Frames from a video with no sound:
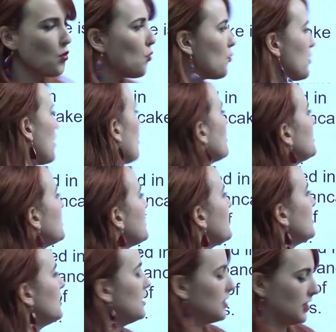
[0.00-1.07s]
we
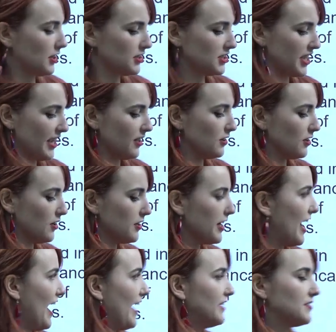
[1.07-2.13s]
already got to take a
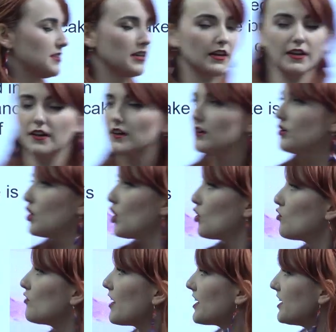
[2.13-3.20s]
look at the
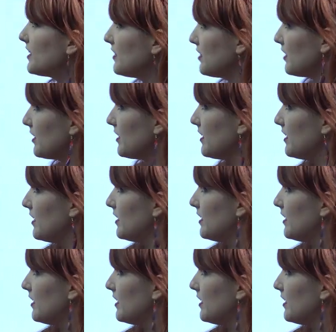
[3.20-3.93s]
regular